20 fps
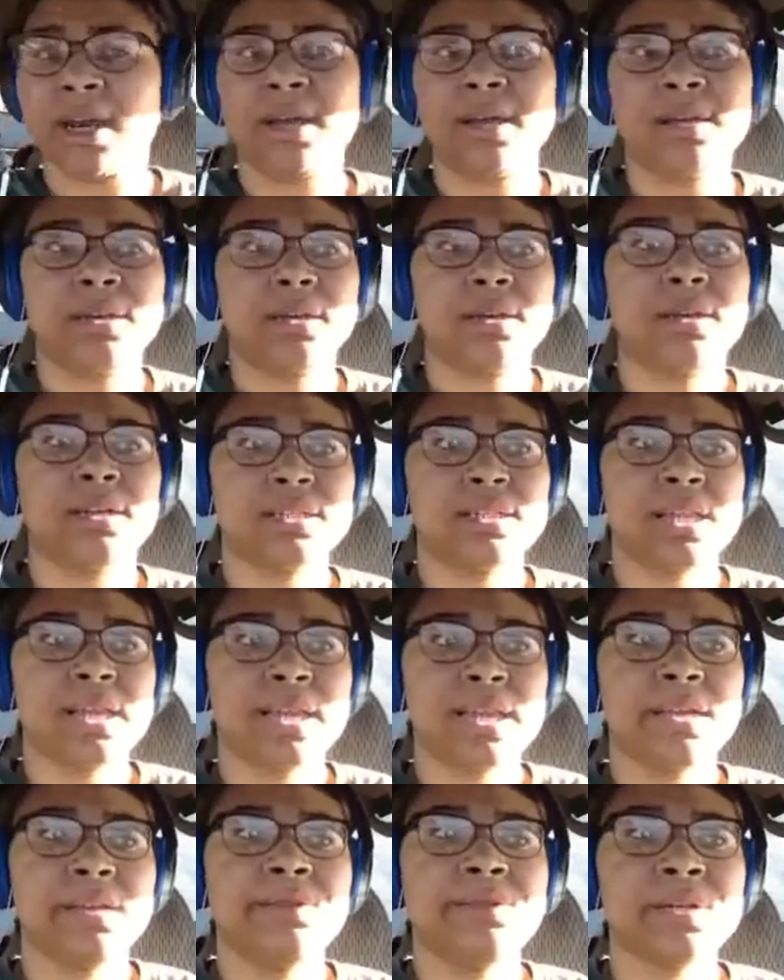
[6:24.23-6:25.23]
and is
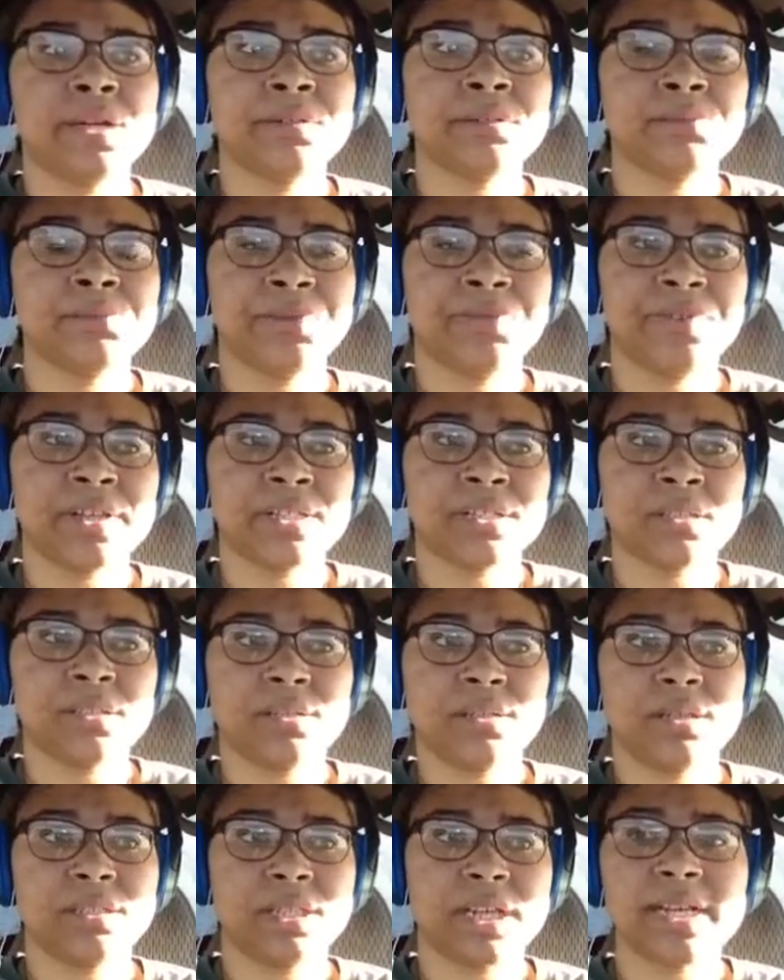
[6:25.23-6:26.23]
like, can you talk to
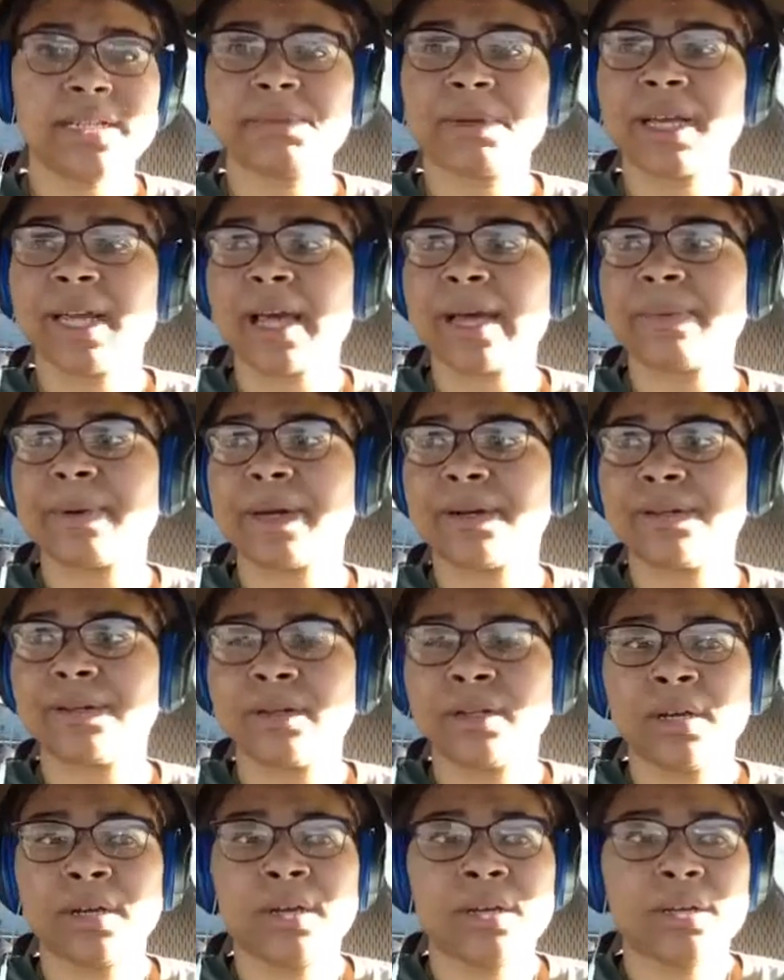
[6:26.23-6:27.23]
Professor Jasmine Guy about
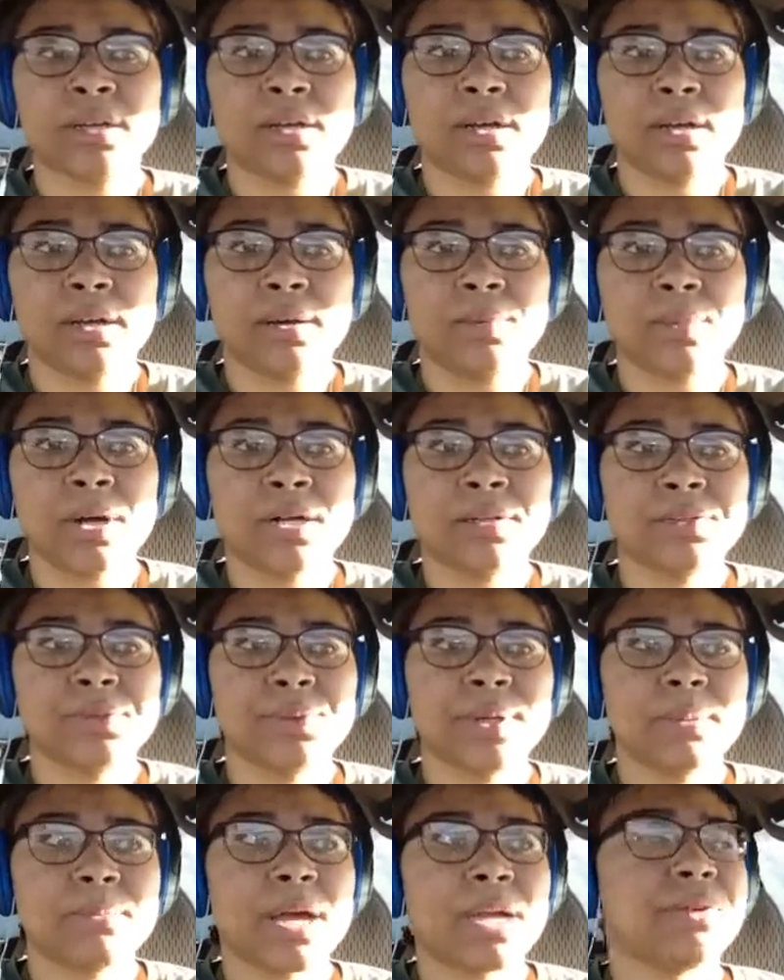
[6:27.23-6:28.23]

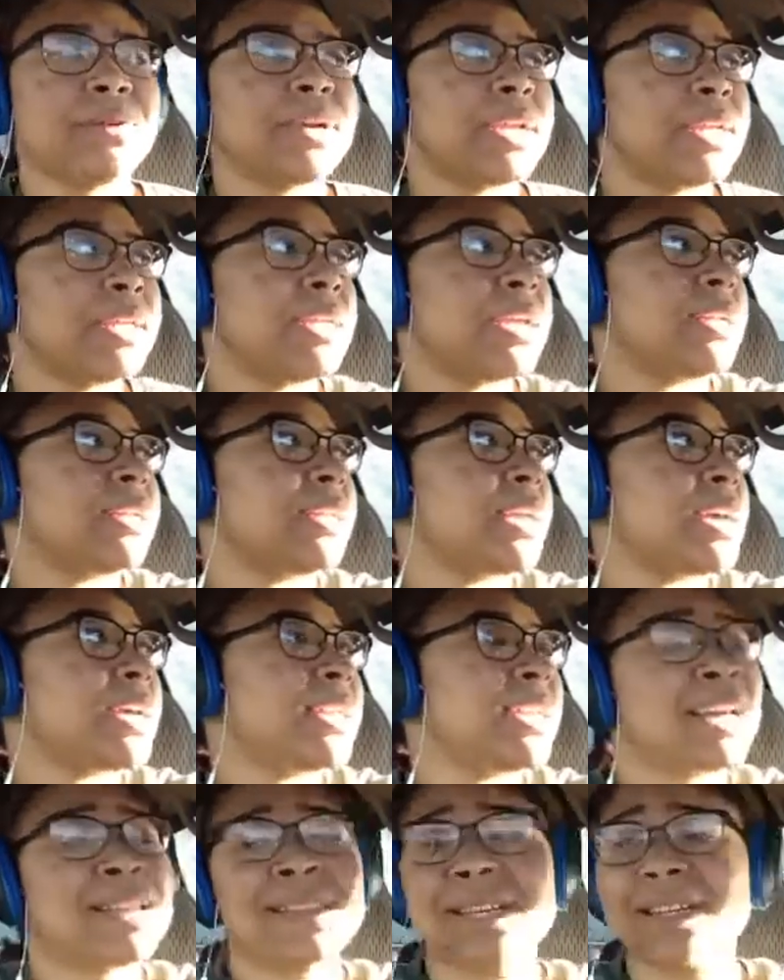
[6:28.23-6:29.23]
altering my grade, yada,
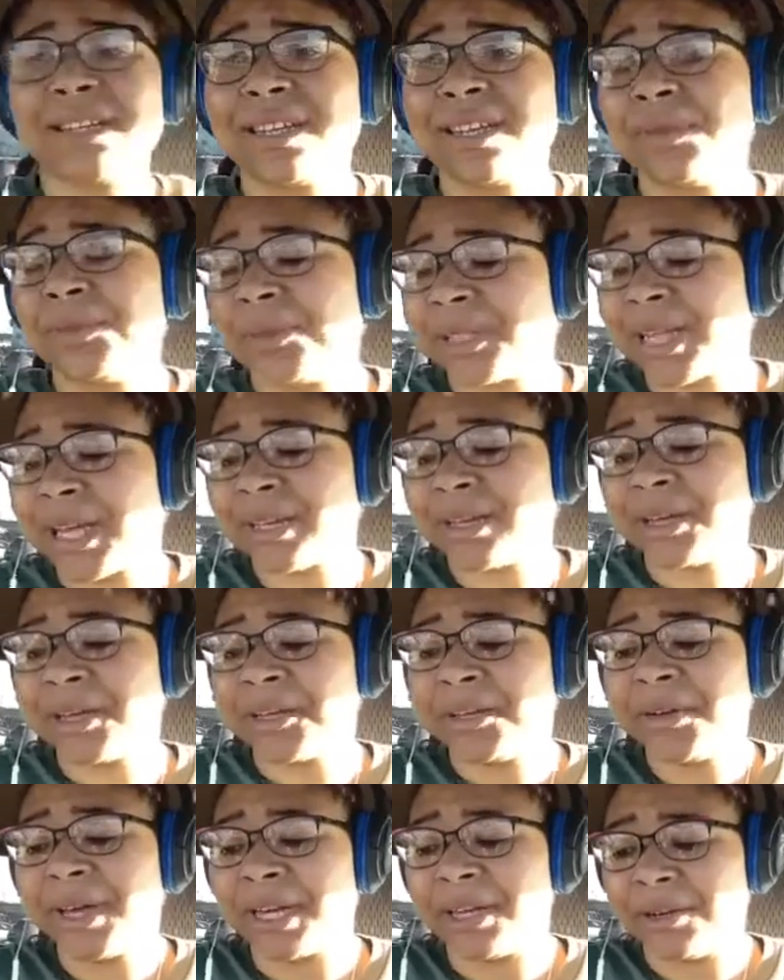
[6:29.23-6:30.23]
yada. And I think Dean was like,
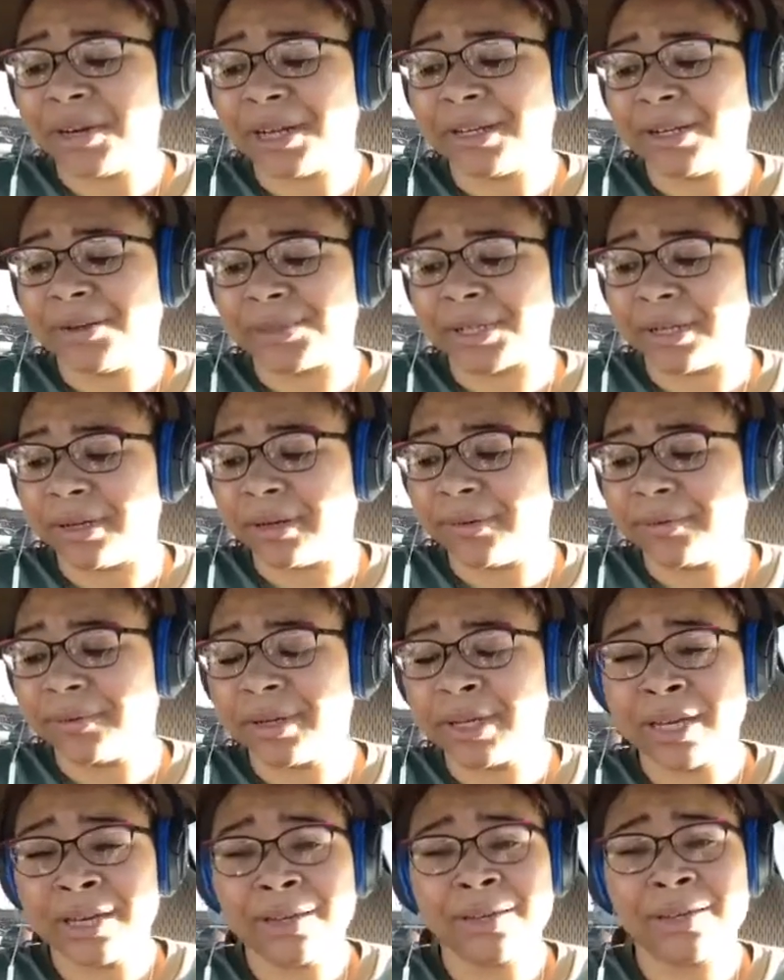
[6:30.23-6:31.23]
girl, you got to do that yourself.
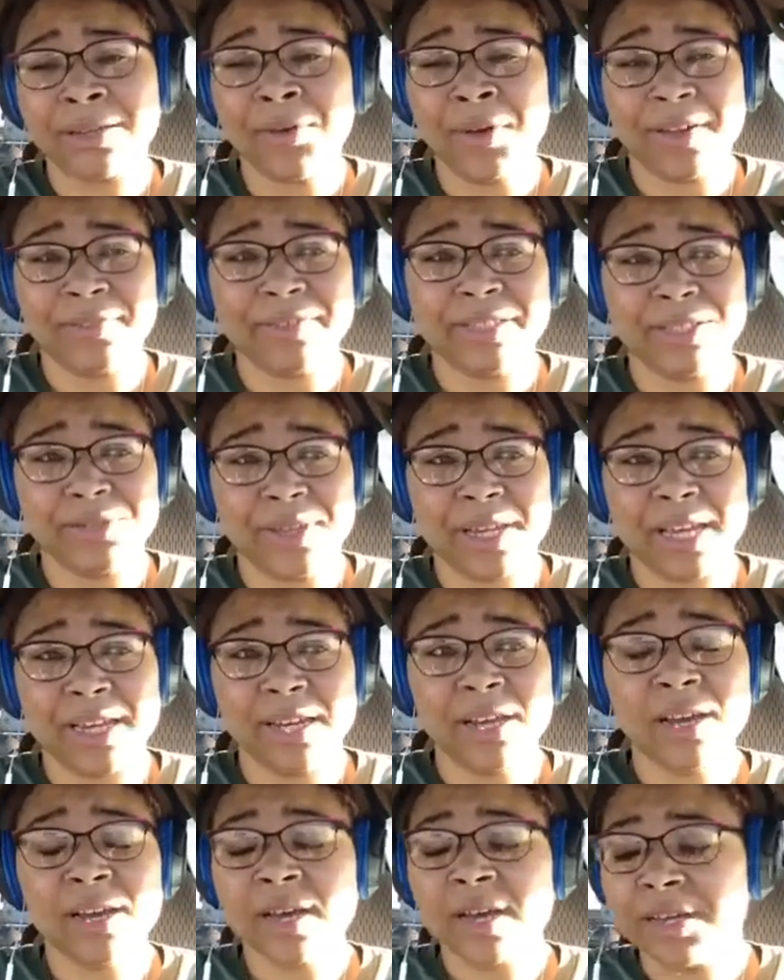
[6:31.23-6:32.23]
You have to do that
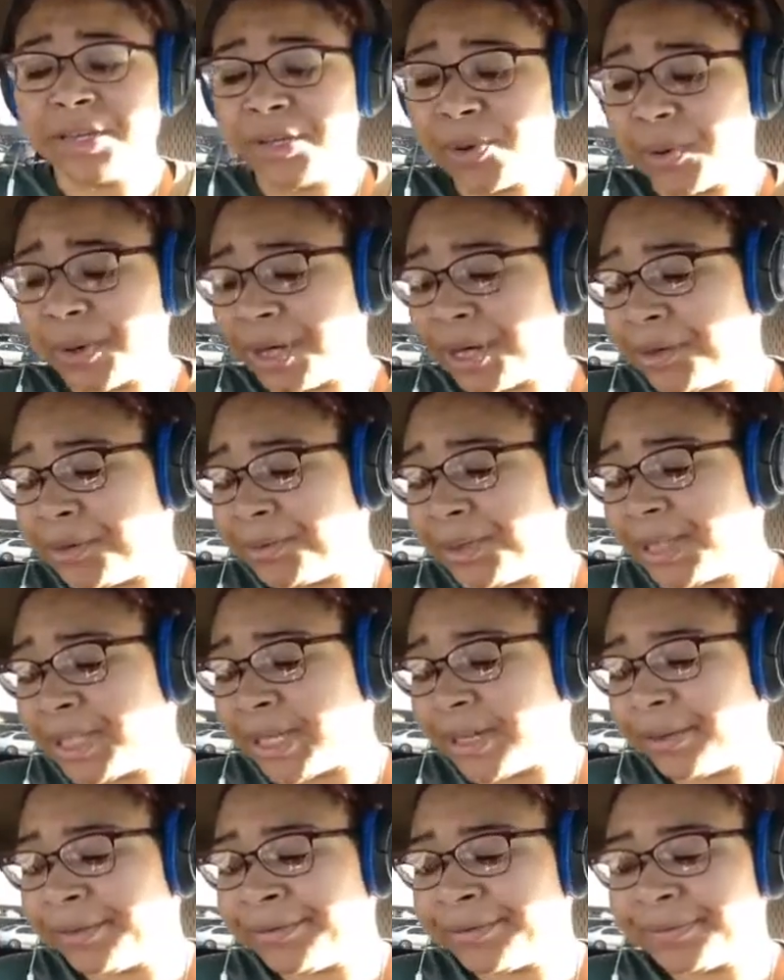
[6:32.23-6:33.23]
your own
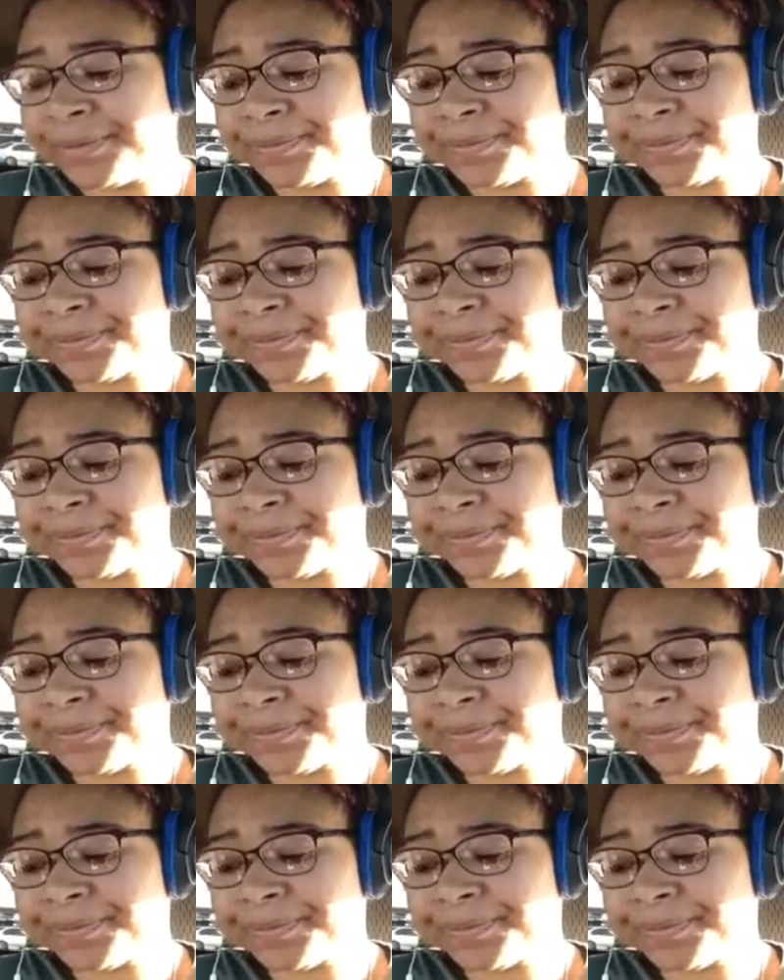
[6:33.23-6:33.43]
self.